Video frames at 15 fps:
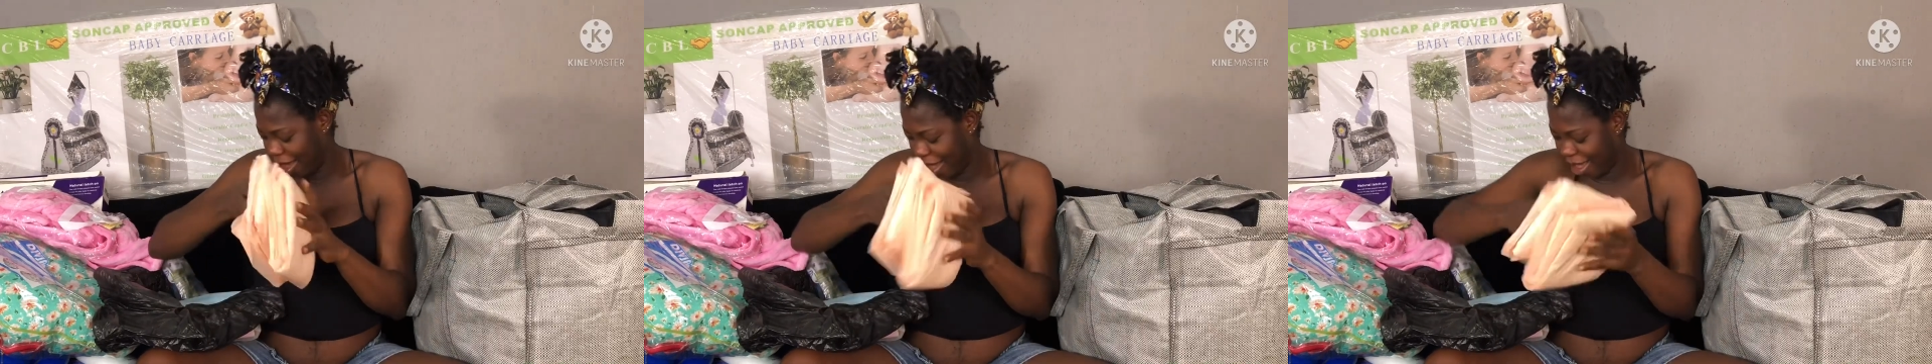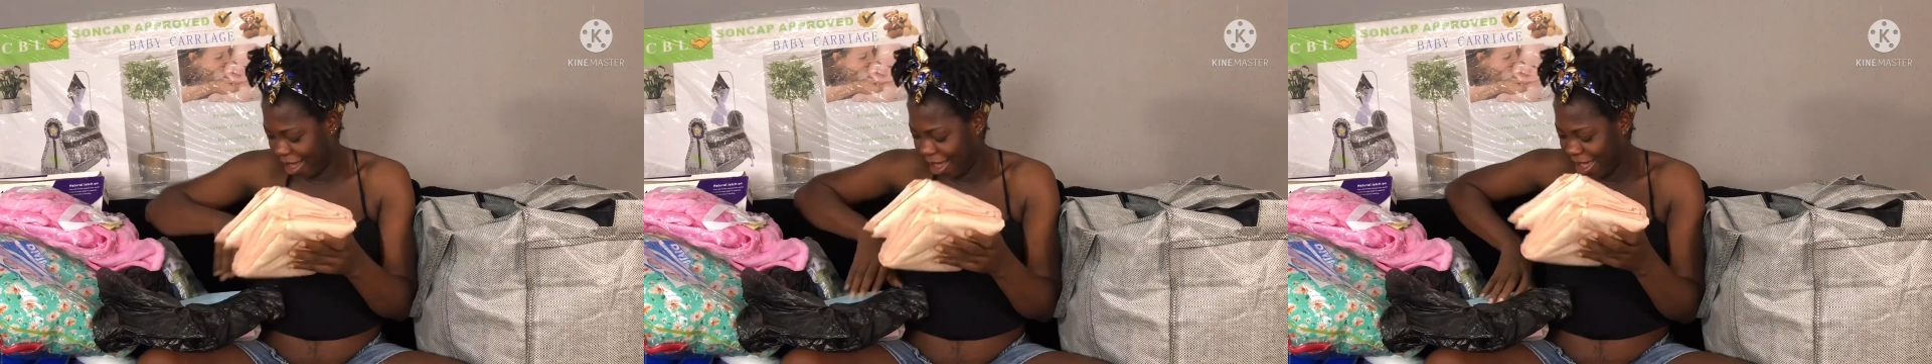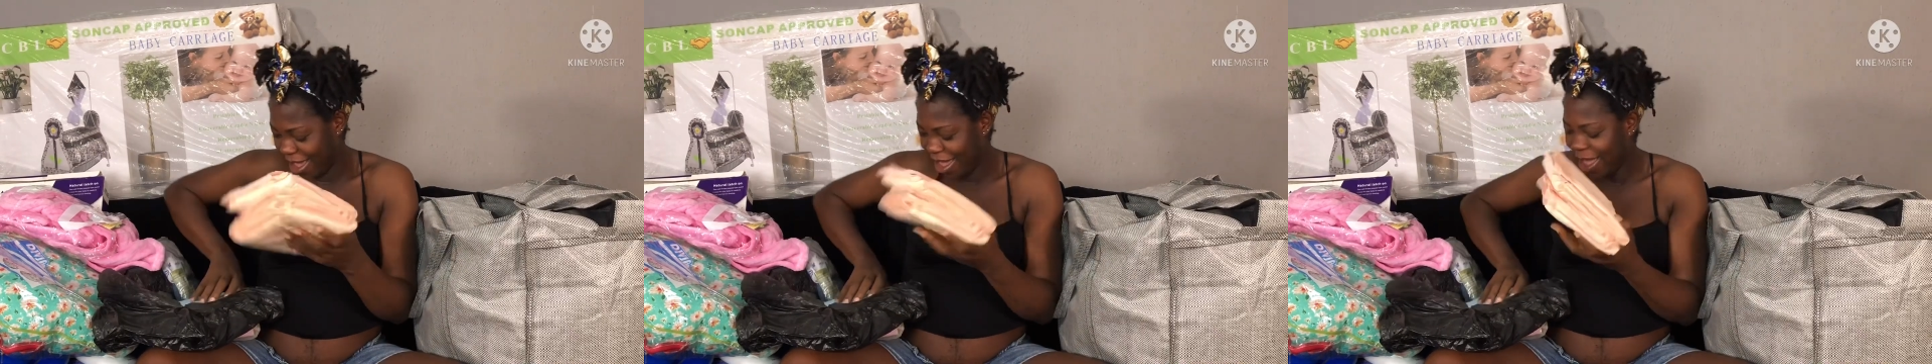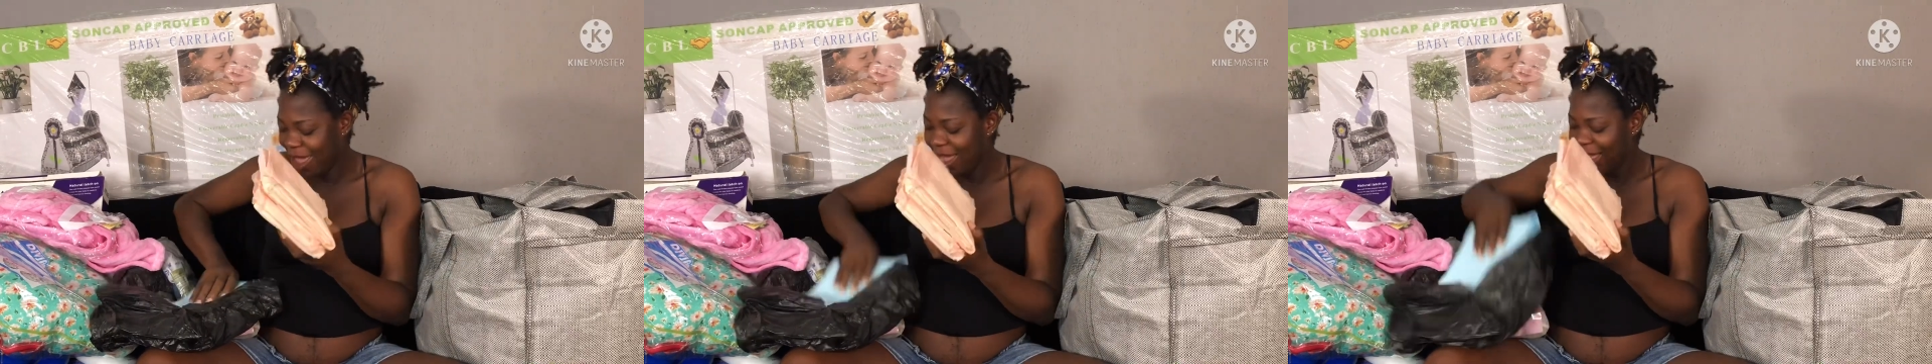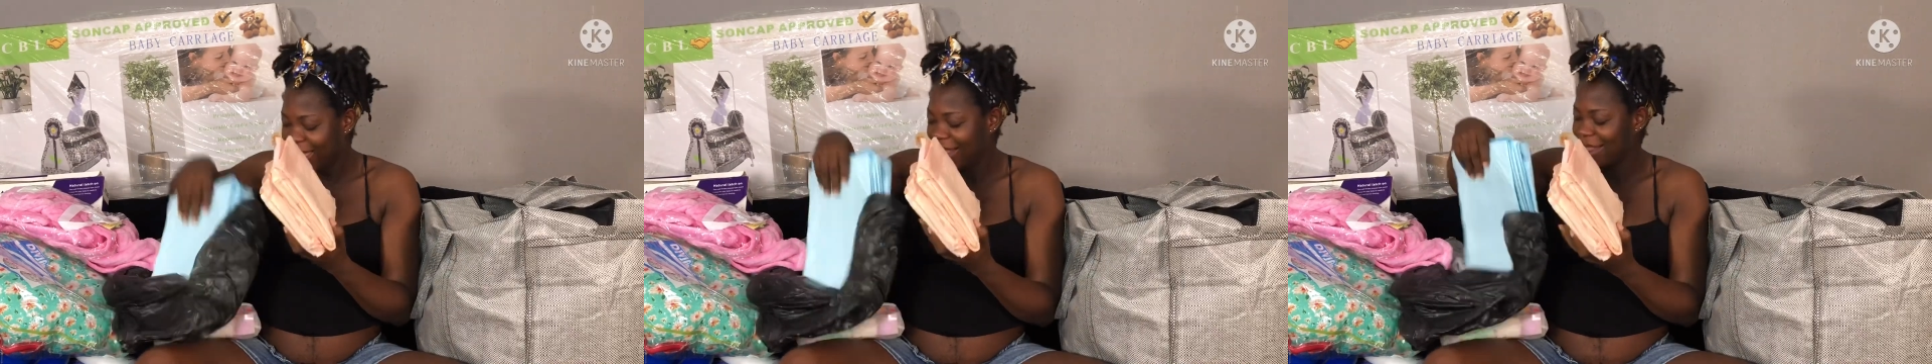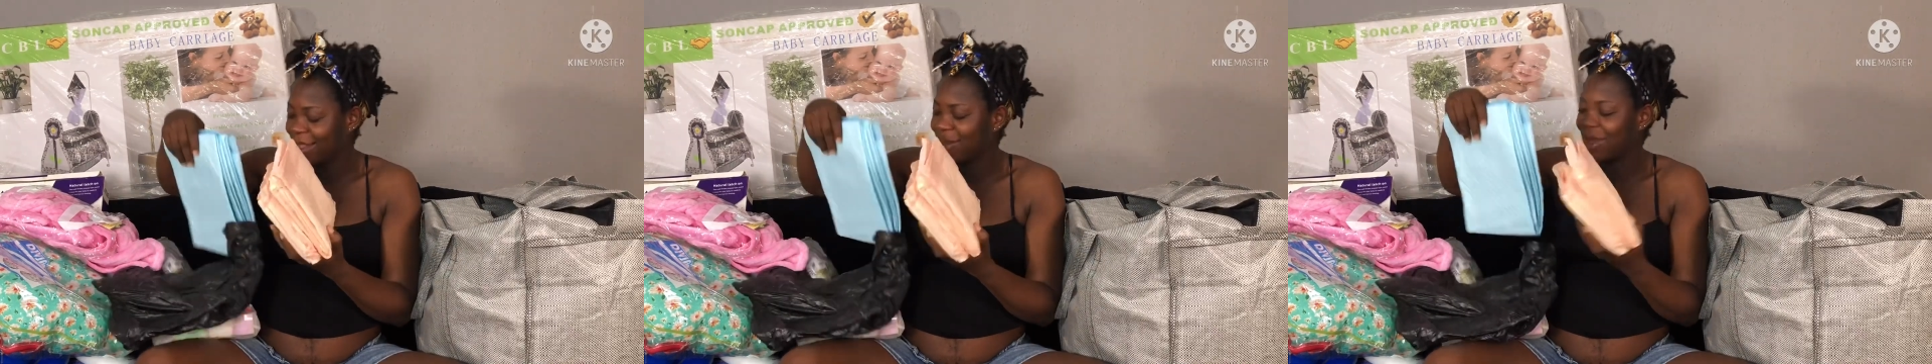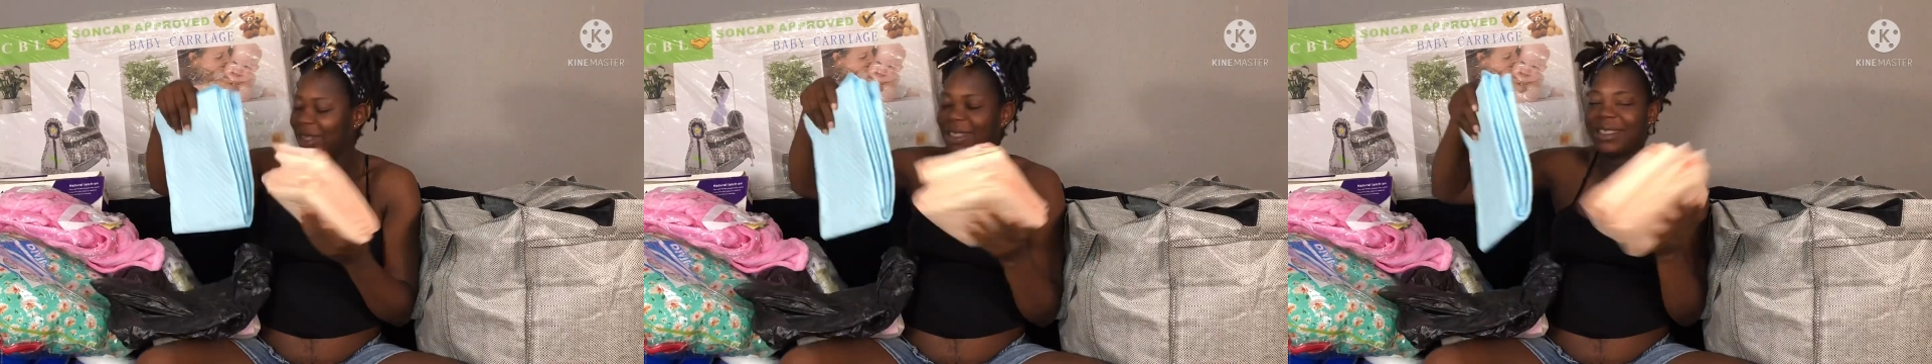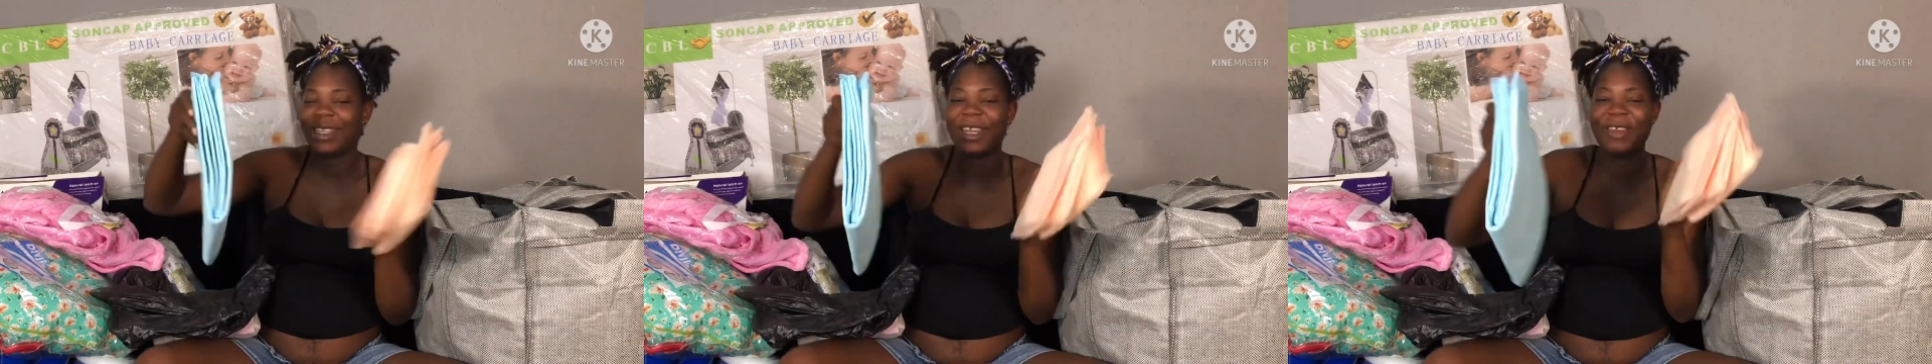this
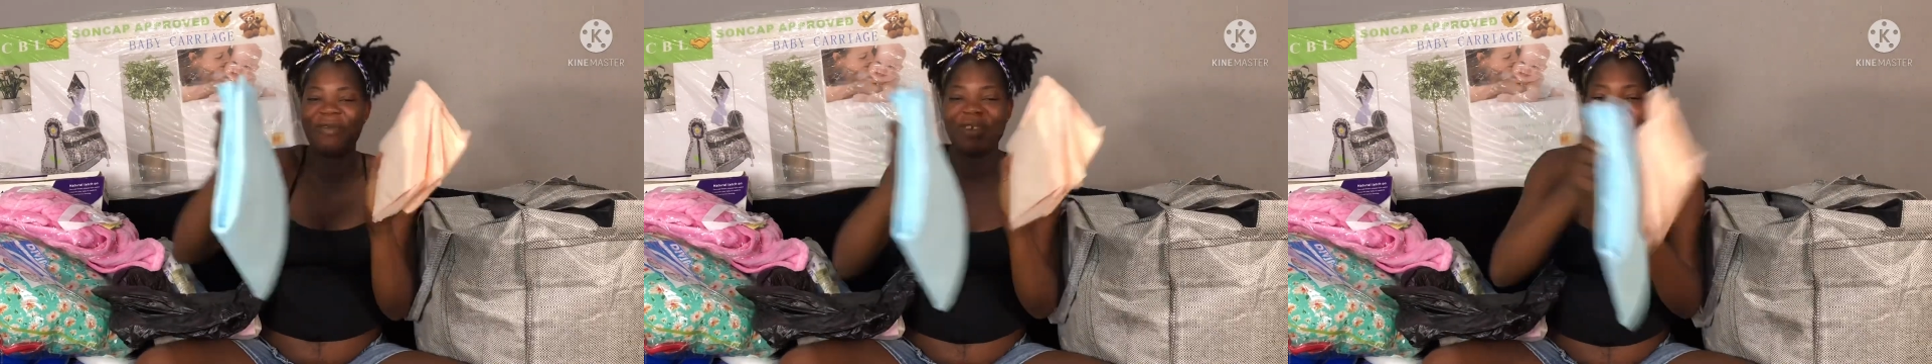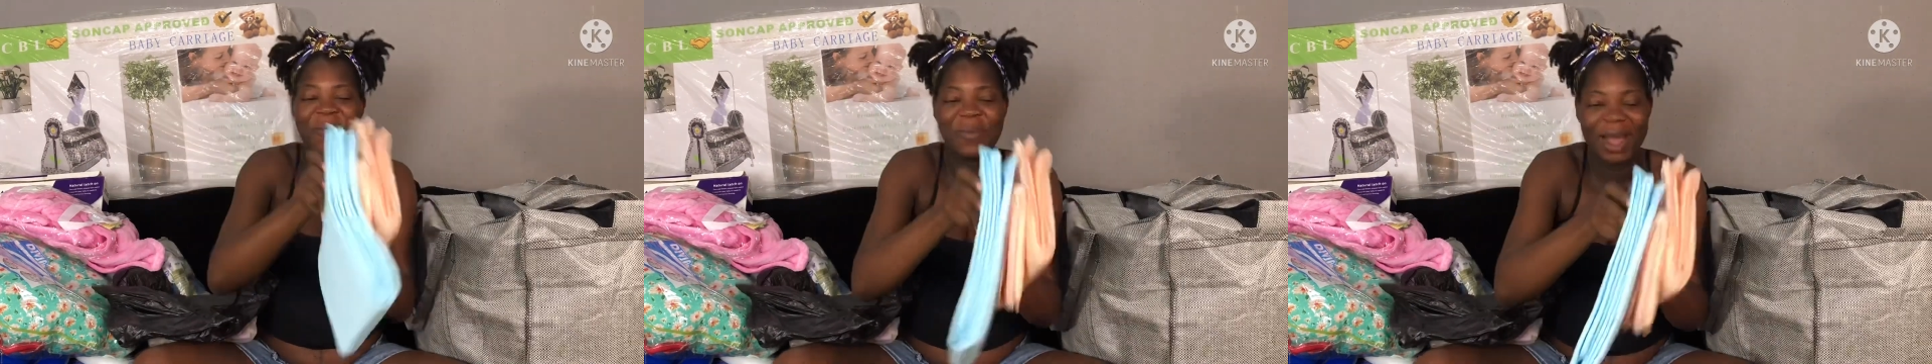one is delivery